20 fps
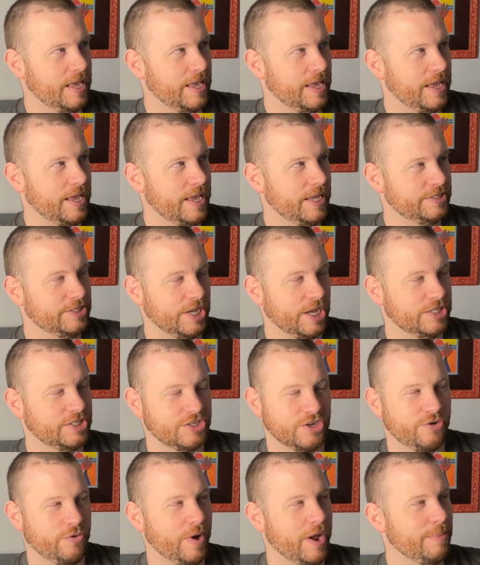It's
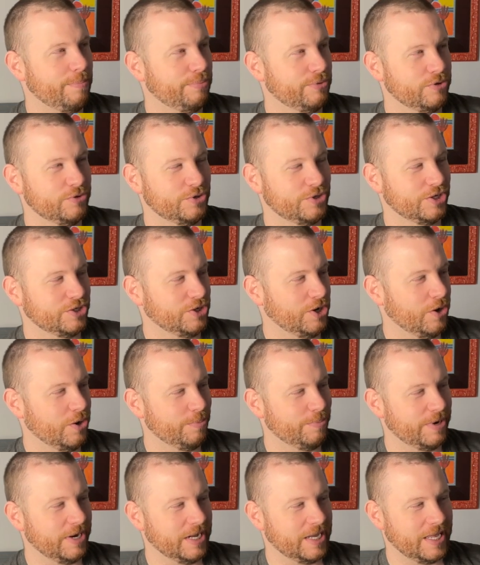a great blues guitar,
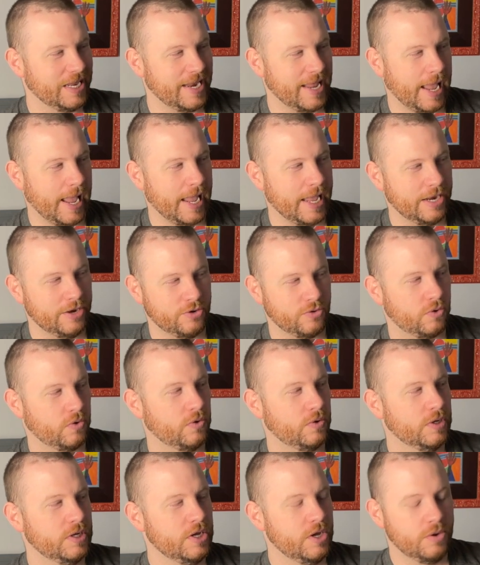but it can
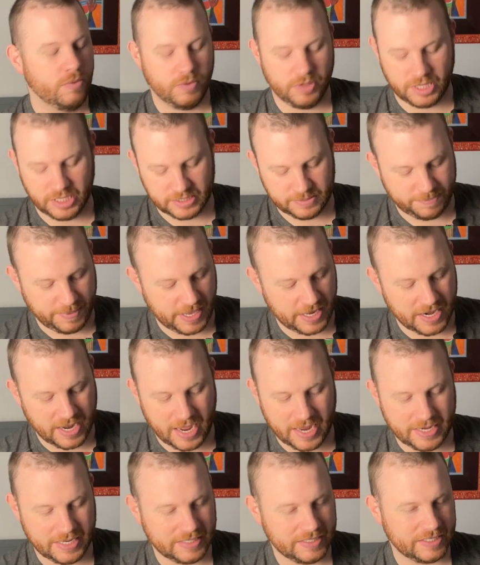handle, with these
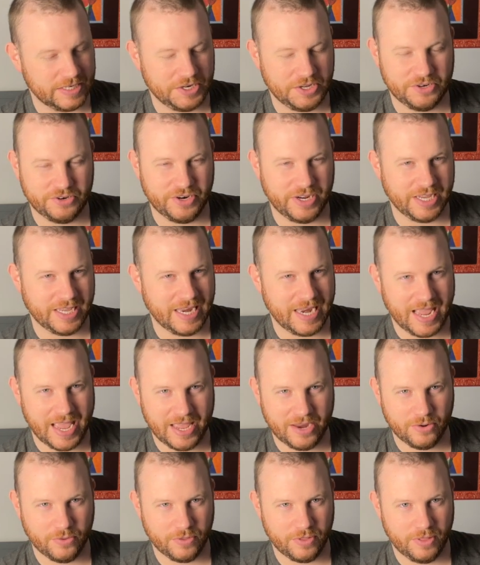P90s in here, it can
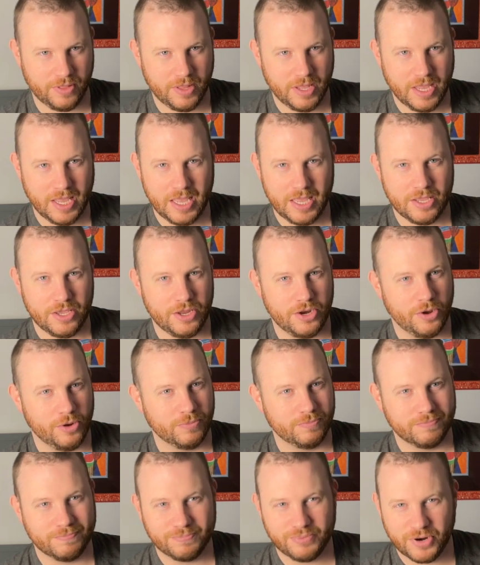handle
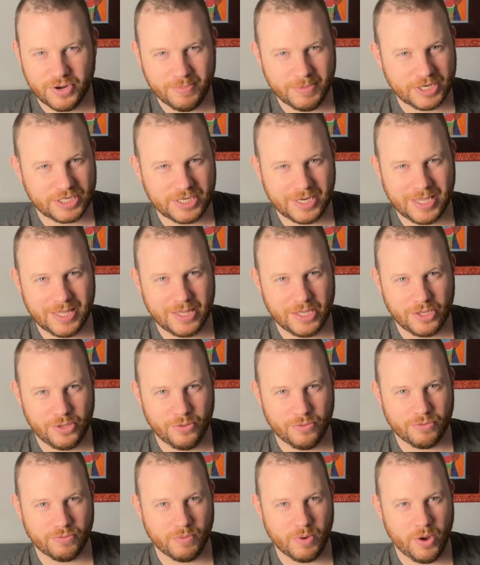pretty much anything you
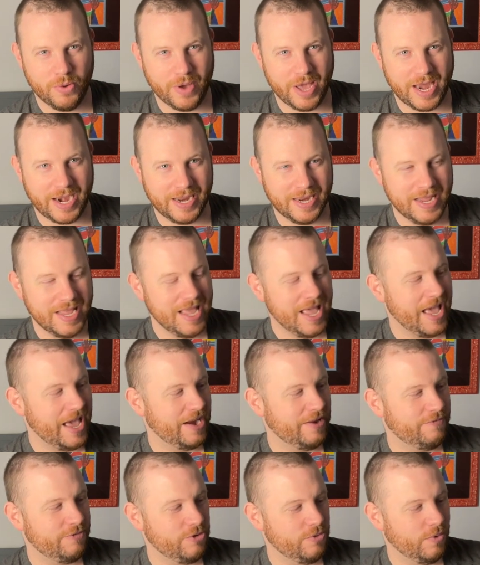throw at it. And
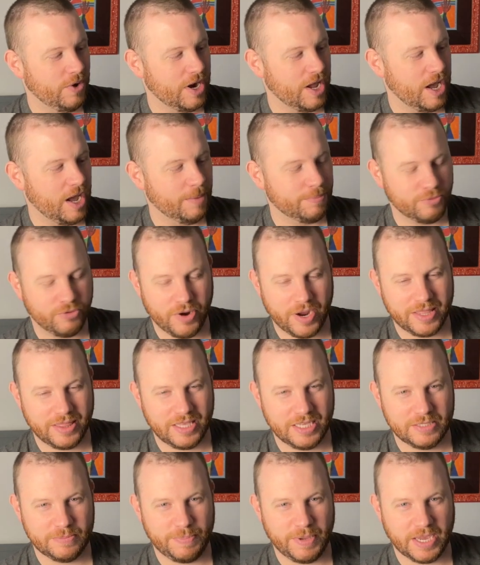if you want to upgrade
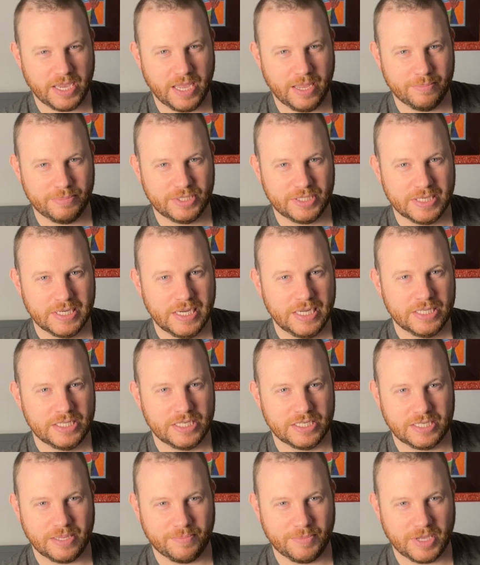these pickups to
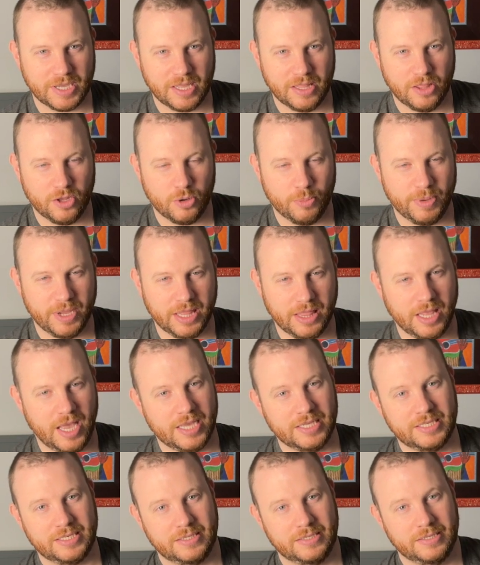something a little bit
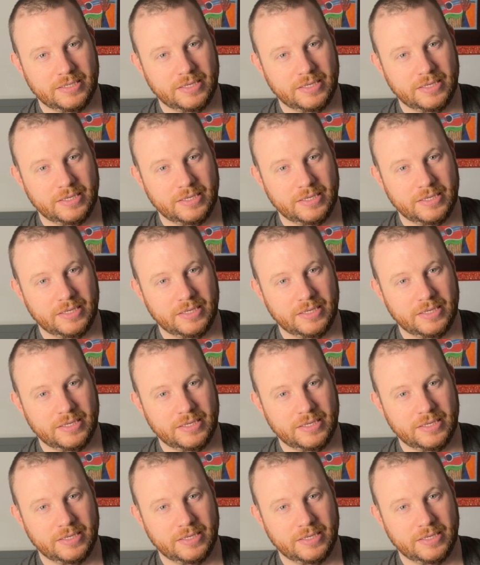less